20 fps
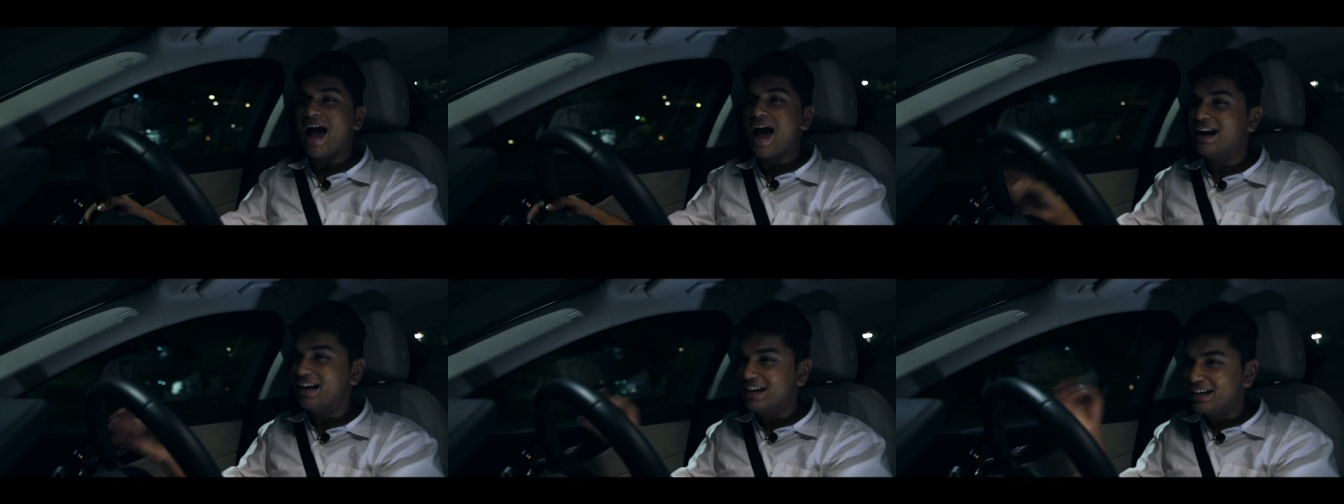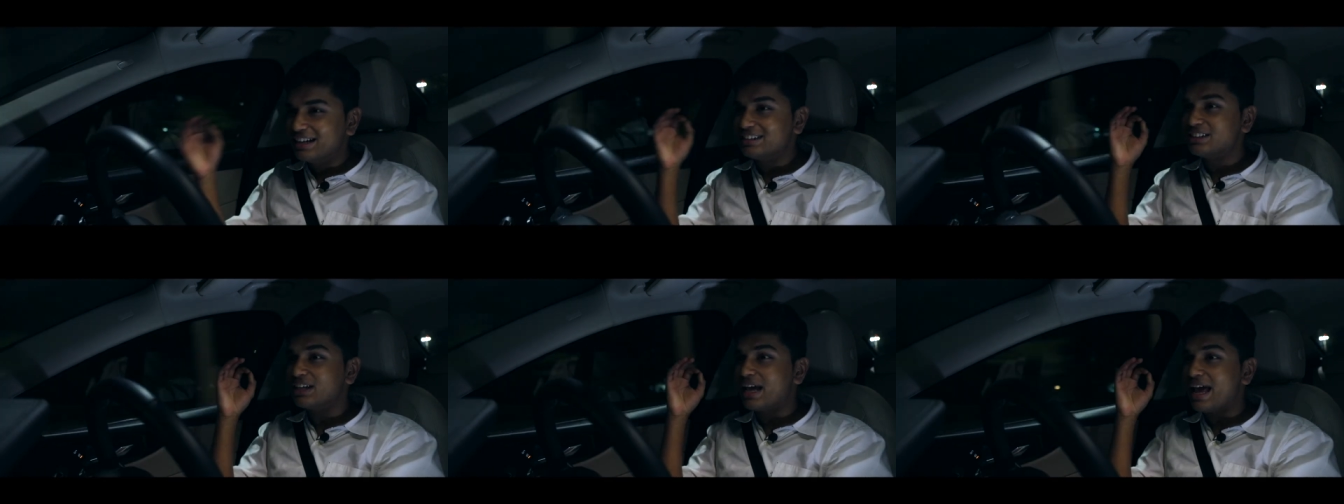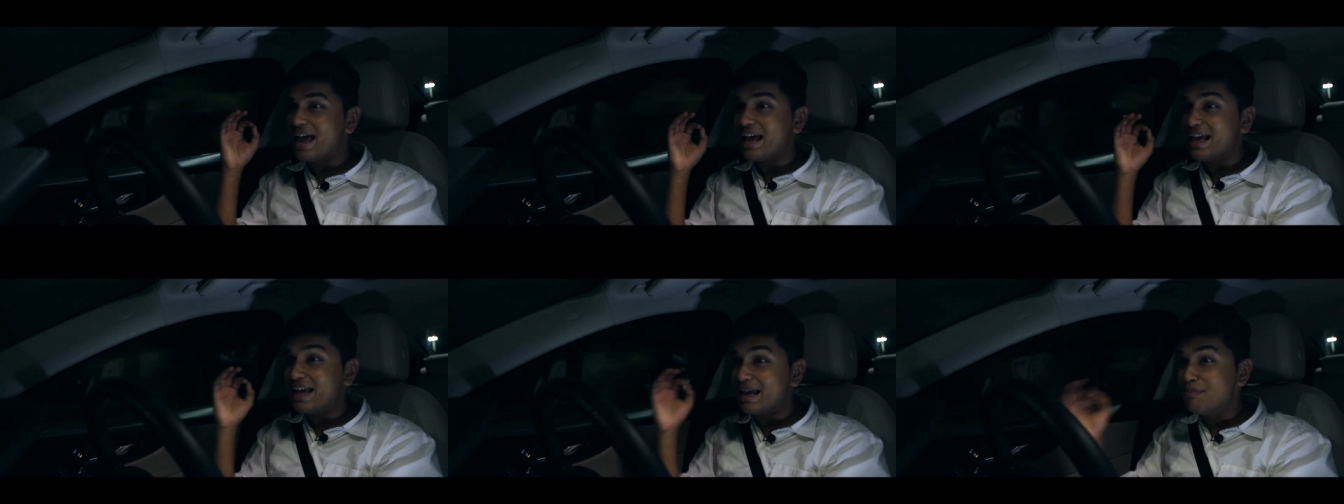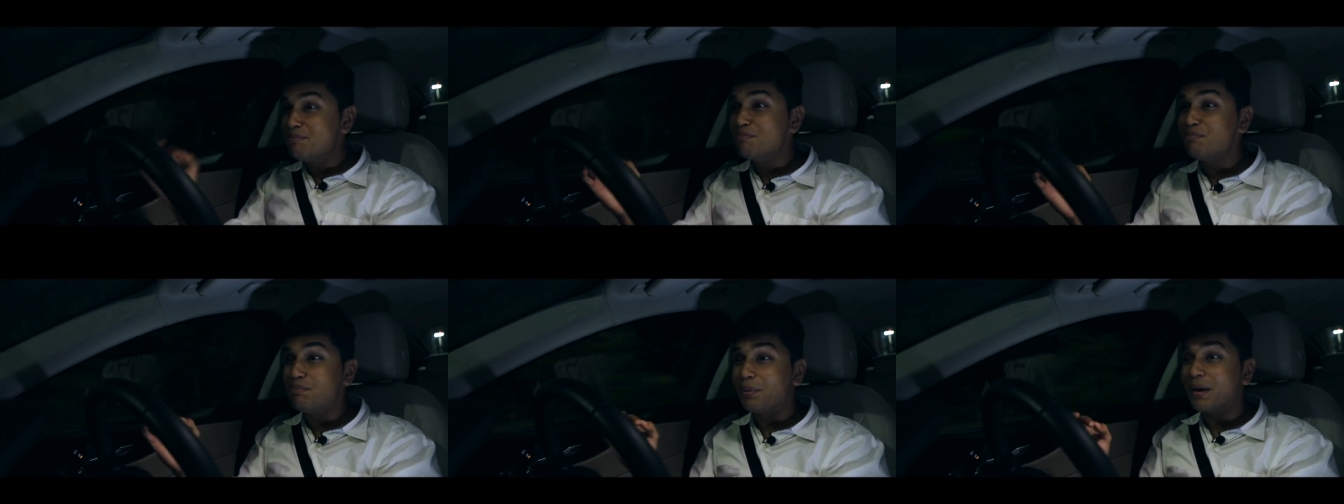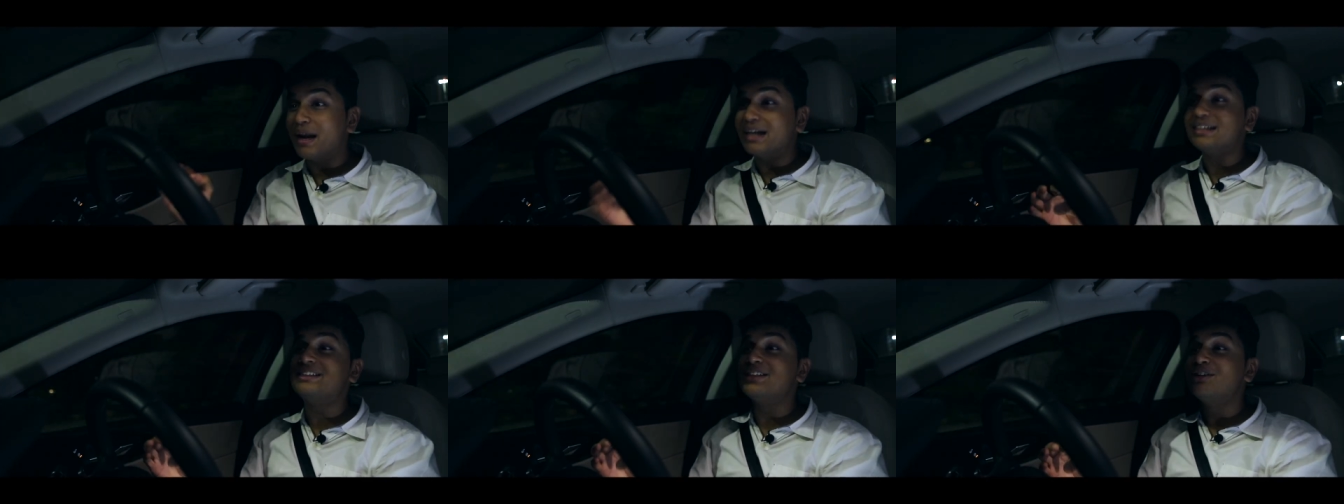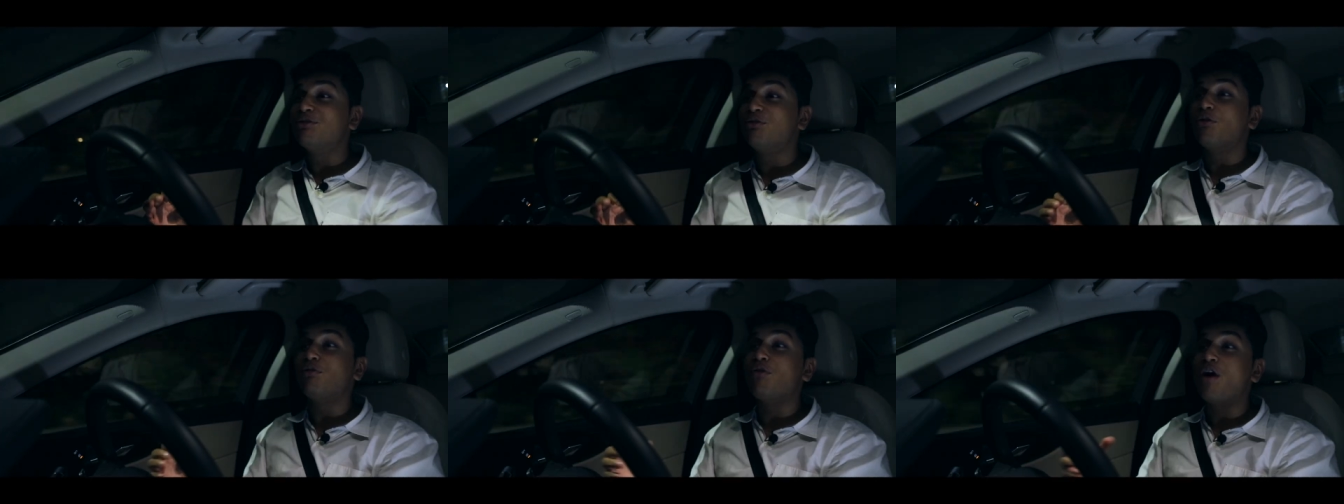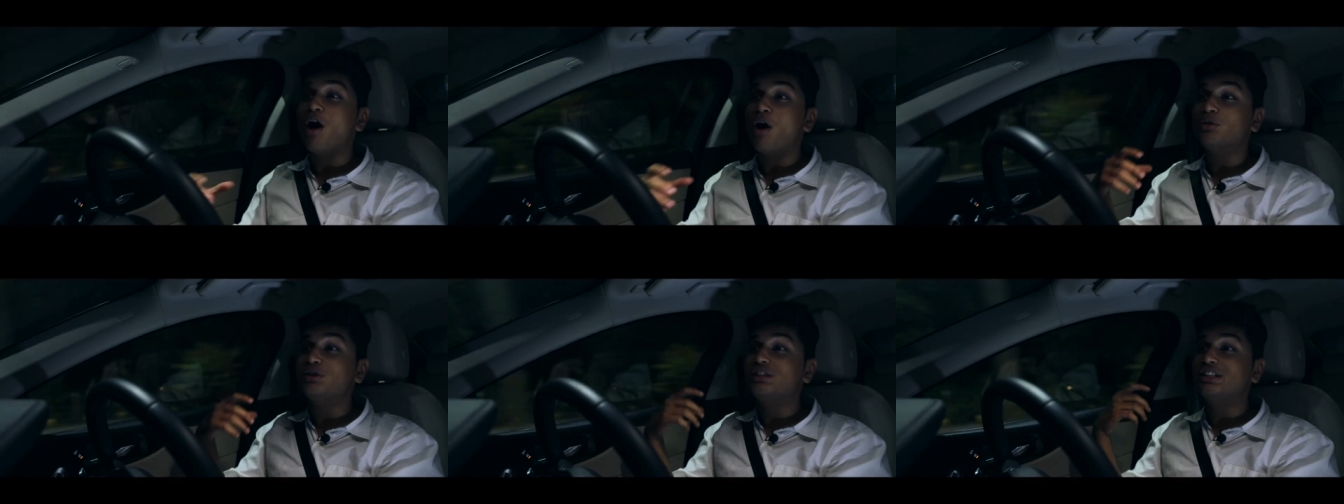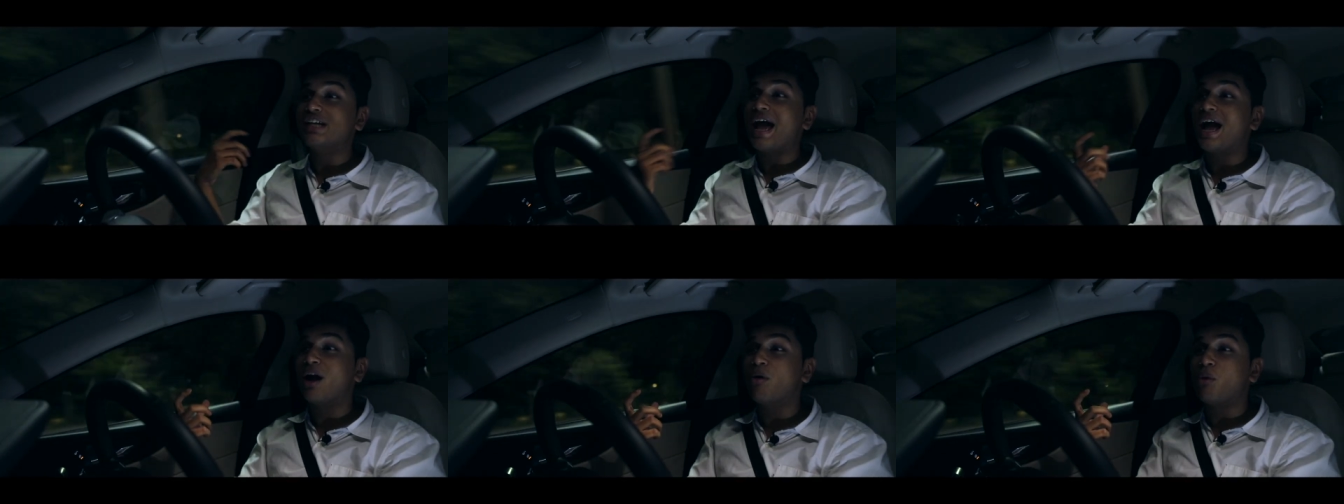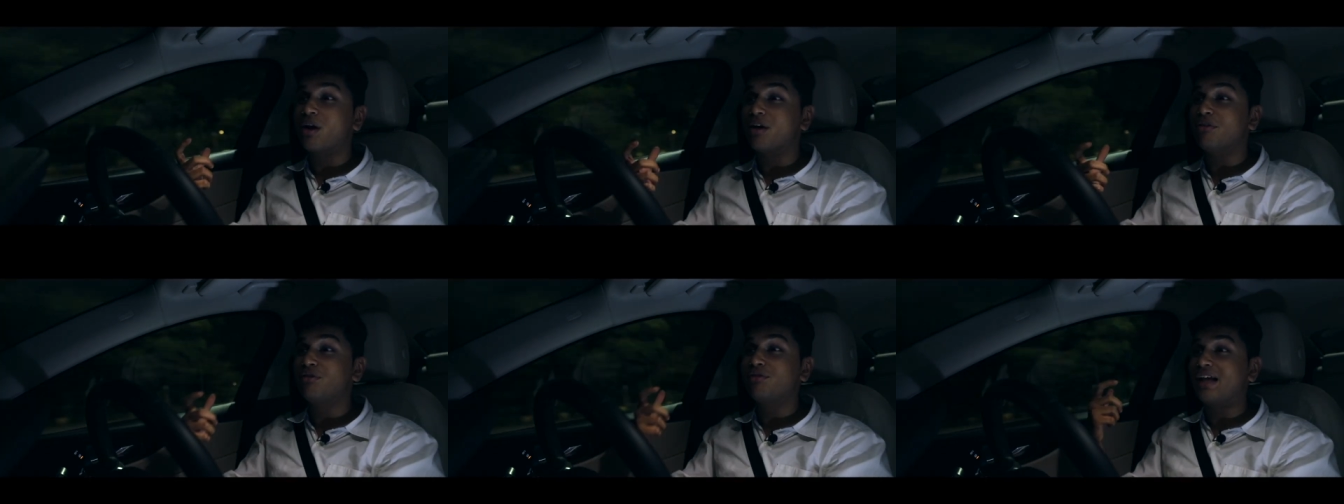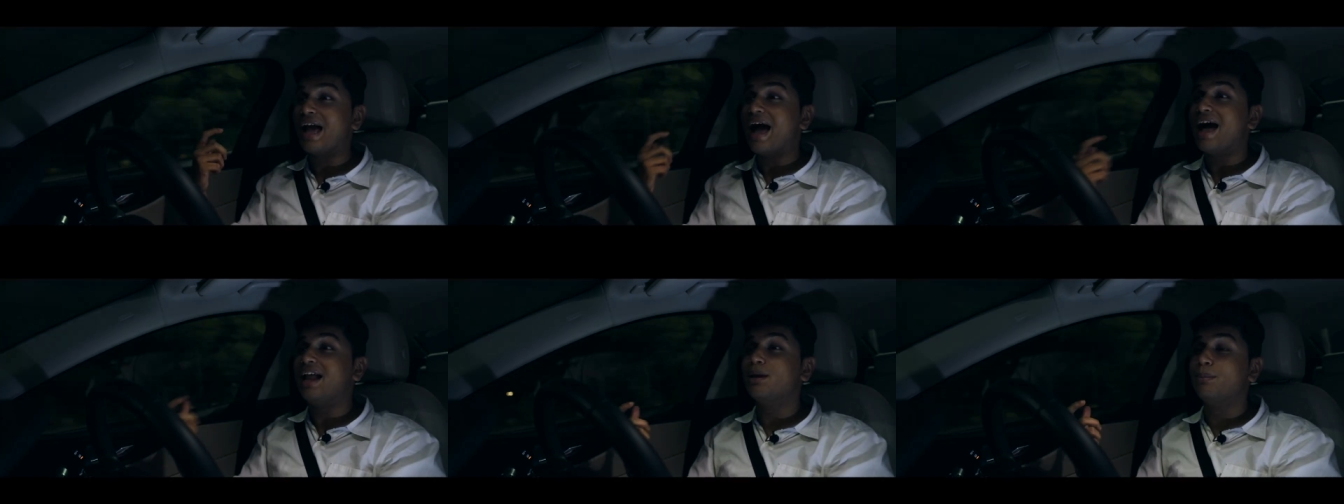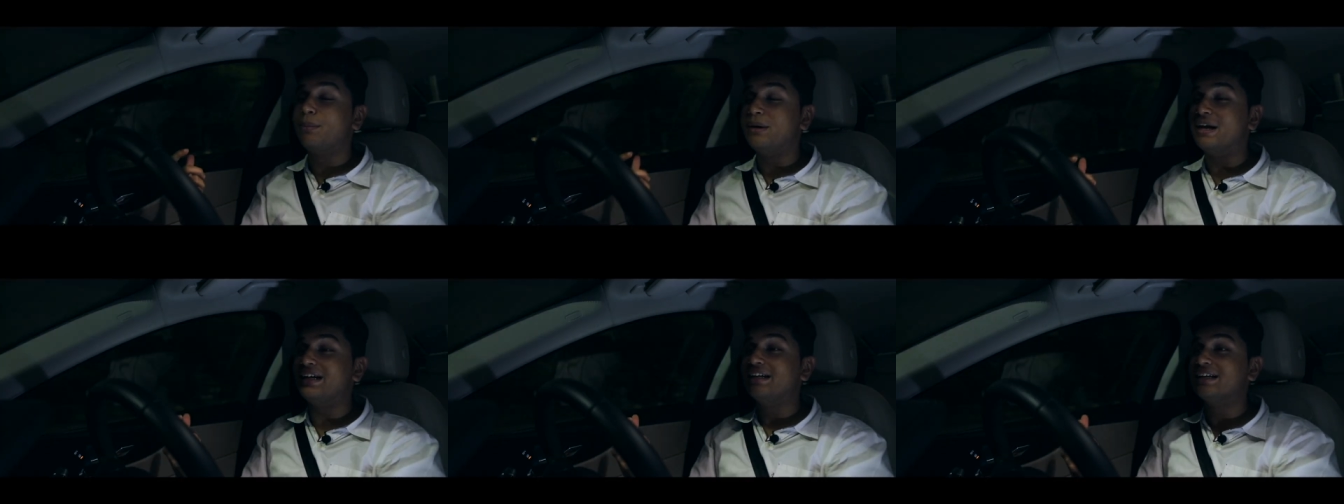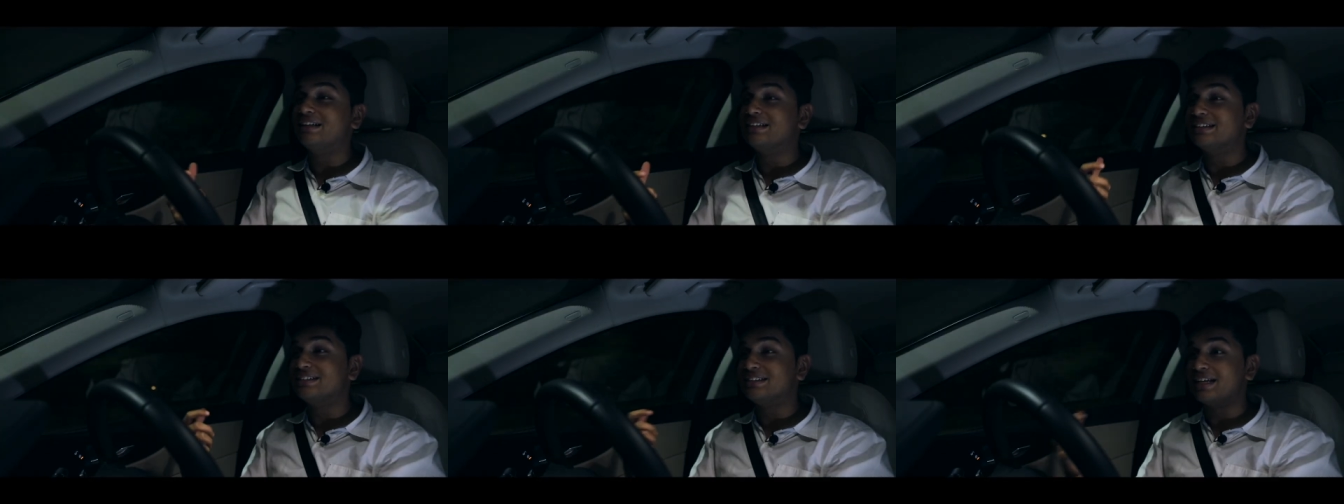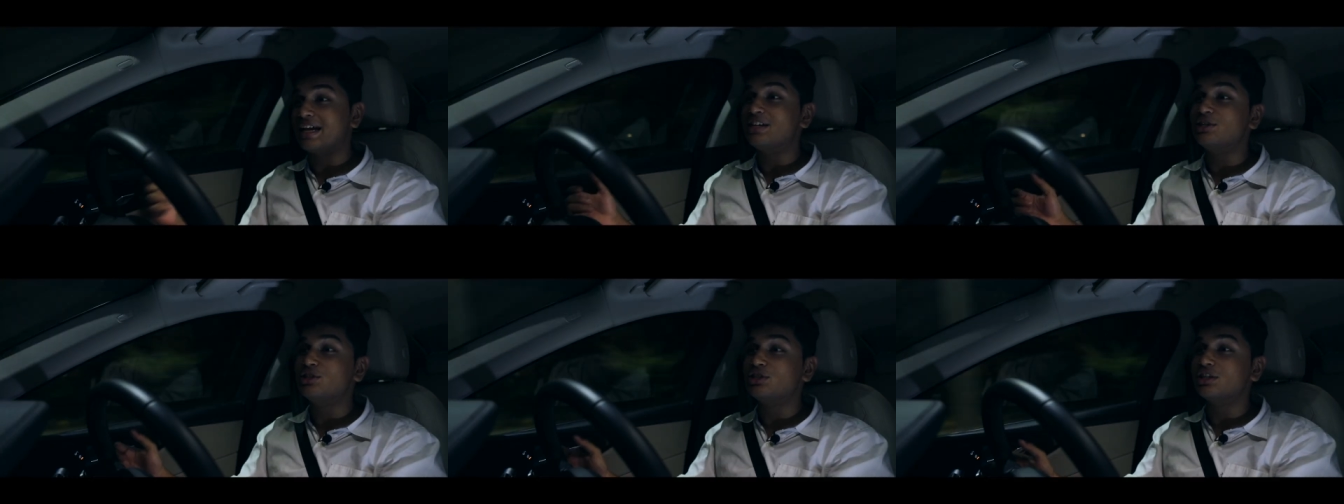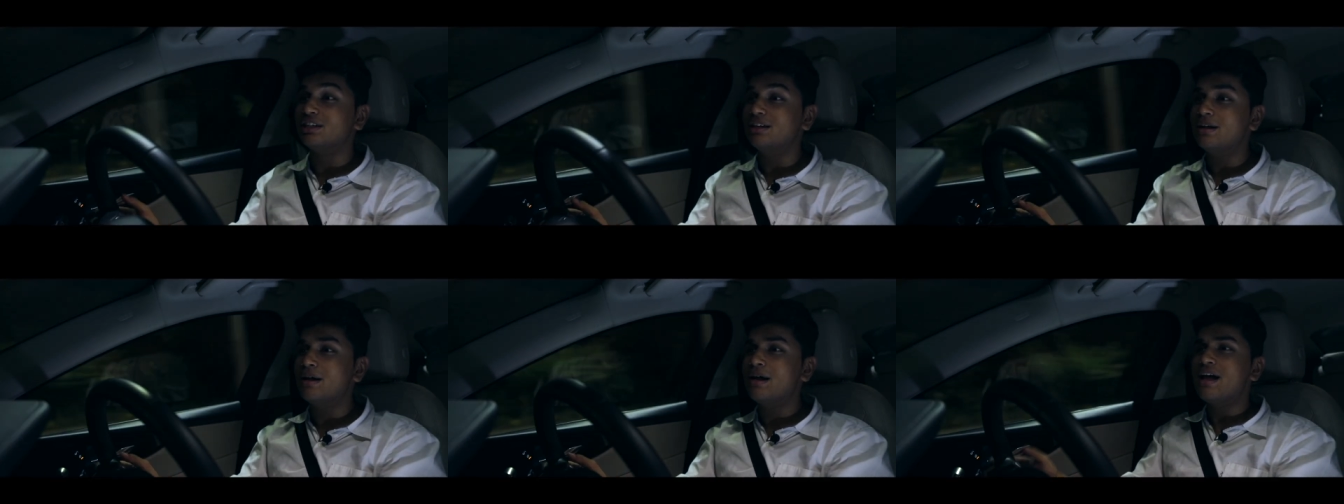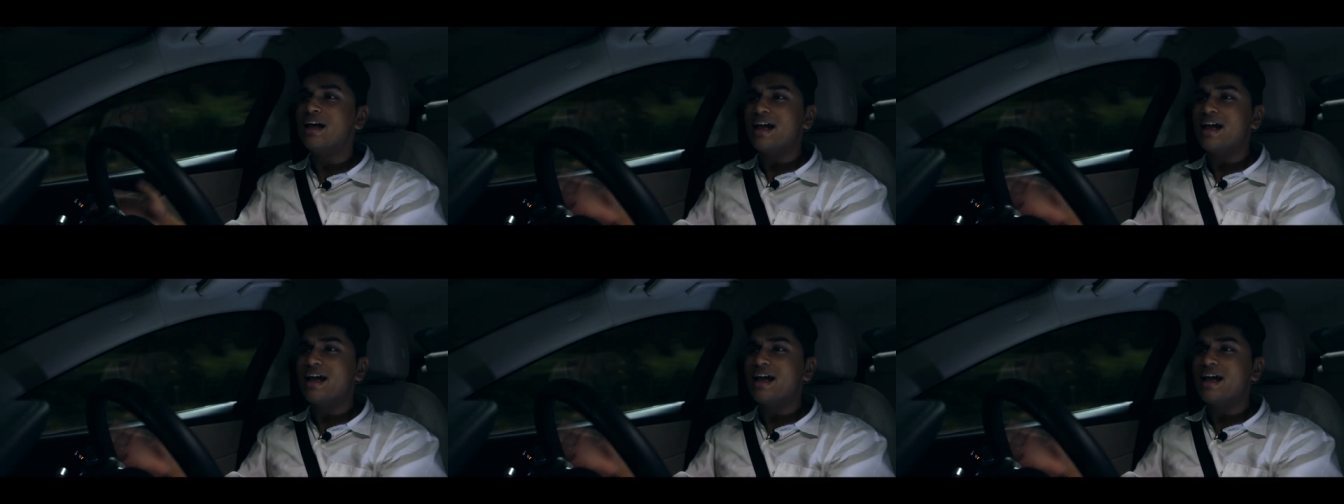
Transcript: and it is impressive of how Jaguar have calibrated this engine.